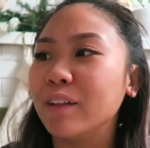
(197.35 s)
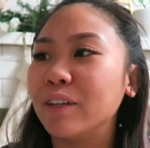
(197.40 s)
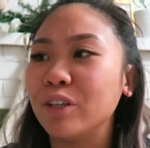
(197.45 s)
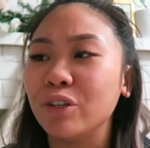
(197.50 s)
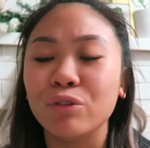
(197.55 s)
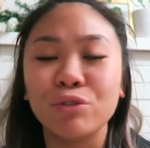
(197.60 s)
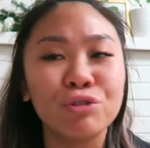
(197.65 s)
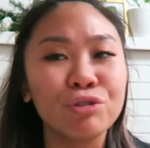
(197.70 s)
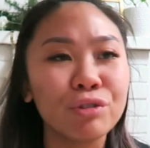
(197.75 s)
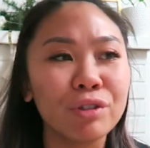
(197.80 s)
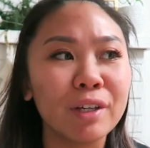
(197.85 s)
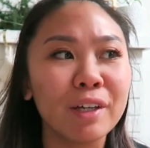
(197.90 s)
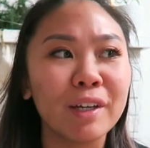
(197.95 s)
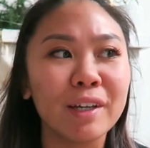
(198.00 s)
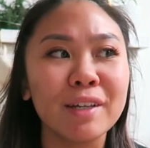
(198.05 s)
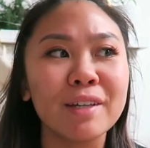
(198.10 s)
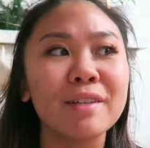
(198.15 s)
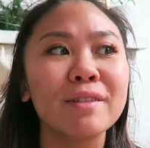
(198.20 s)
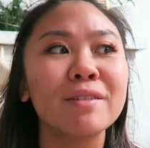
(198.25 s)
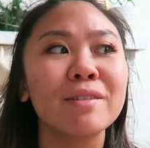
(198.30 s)
It
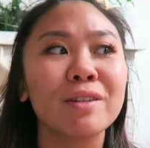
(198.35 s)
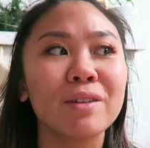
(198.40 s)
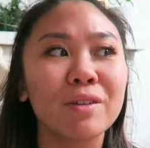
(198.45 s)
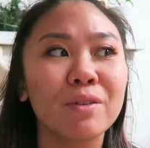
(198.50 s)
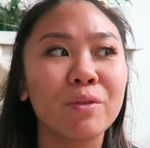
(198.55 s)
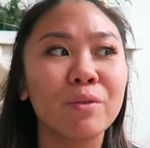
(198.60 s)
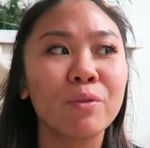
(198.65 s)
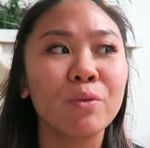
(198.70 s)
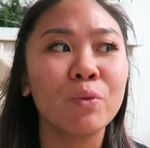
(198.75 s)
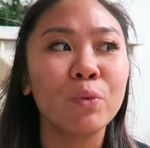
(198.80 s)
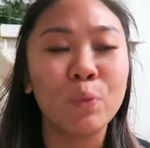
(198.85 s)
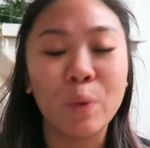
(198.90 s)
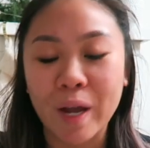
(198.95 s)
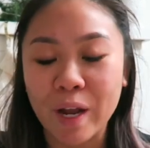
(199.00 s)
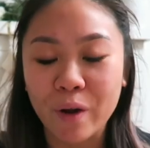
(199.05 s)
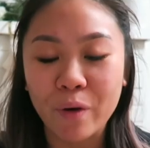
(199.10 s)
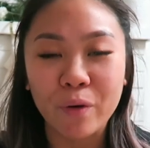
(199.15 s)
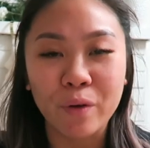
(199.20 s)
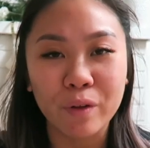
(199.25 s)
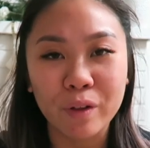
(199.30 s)
usually is
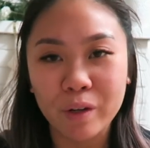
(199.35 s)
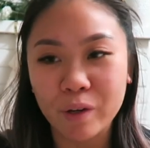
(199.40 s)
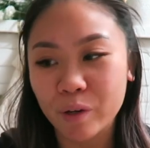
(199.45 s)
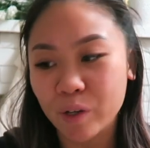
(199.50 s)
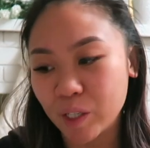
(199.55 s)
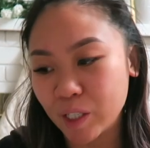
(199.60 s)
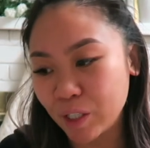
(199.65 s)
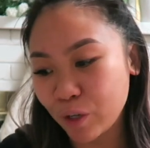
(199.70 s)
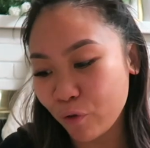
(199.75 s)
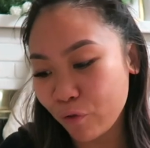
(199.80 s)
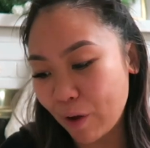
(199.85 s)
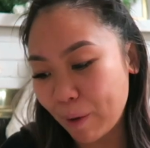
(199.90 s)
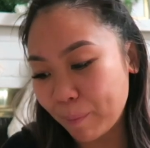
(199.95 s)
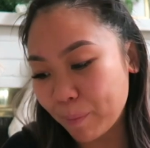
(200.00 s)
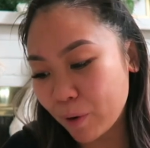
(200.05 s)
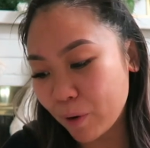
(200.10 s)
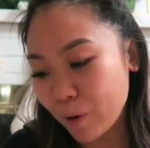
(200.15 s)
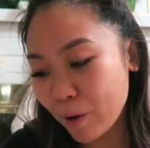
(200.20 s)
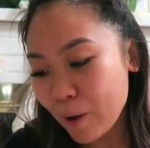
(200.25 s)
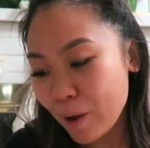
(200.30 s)
way earlier in
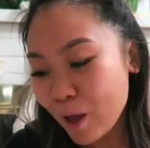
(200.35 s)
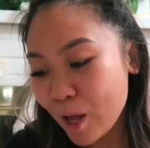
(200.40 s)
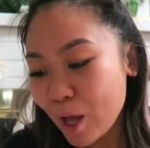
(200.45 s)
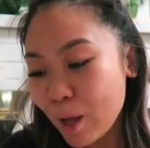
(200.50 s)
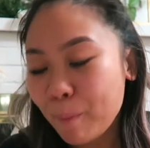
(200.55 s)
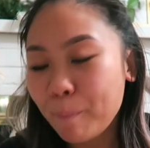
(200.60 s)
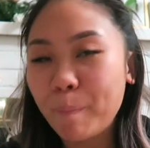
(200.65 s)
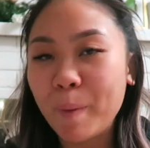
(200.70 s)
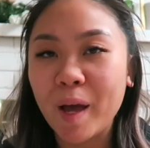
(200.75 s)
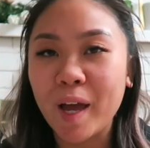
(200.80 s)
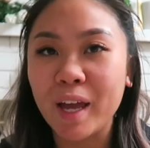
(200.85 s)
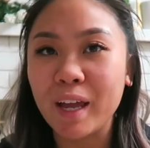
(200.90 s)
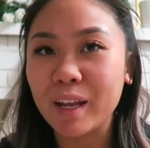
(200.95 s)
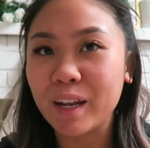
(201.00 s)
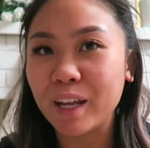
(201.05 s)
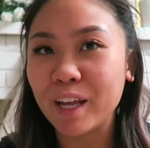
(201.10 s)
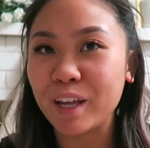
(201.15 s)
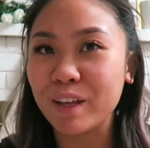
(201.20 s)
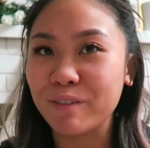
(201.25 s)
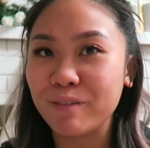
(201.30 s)
November, but